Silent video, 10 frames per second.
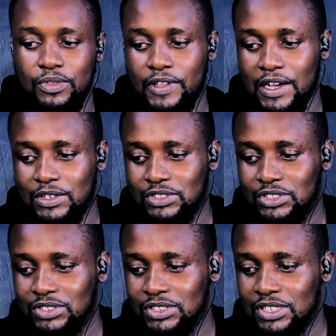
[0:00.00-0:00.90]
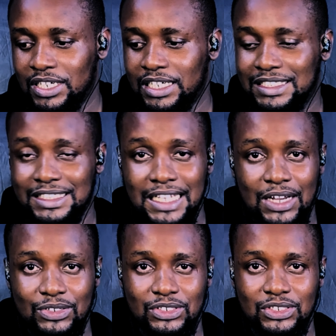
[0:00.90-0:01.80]
without
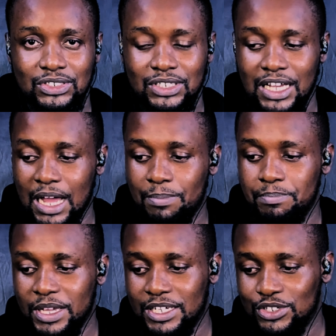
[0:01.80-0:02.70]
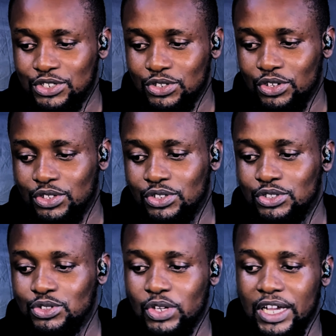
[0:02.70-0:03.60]
sound and making sure
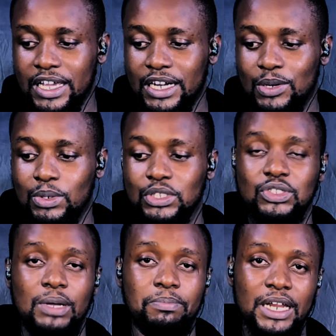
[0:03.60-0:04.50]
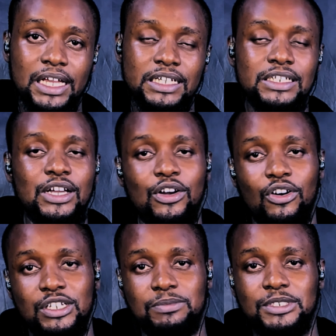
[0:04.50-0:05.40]
you are hearing what you are playing
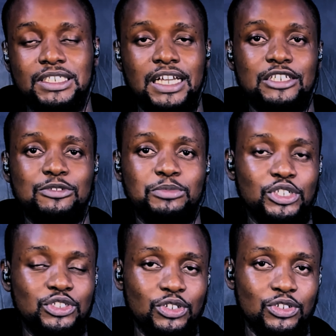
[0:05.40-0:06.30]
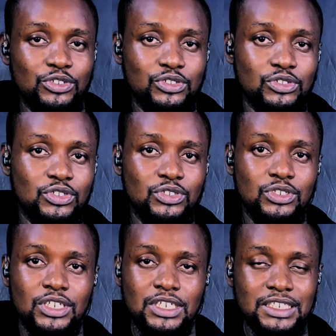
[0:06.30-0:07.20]
audibly. Then you monitor your growth.
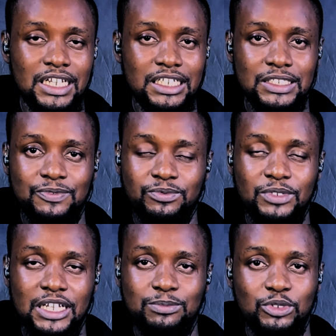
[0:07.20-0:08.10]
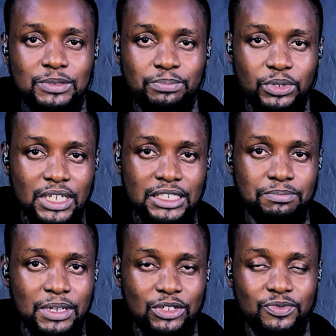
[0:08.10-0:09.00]
That's the most
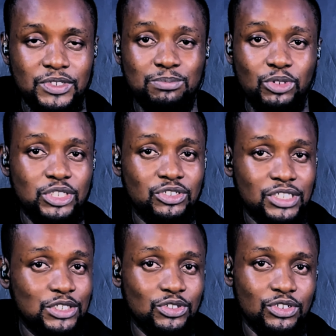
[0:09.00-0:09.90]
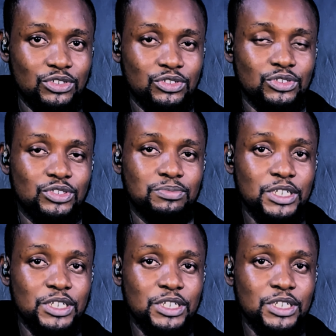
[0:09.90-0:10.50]
important part of it, monitoring your growth,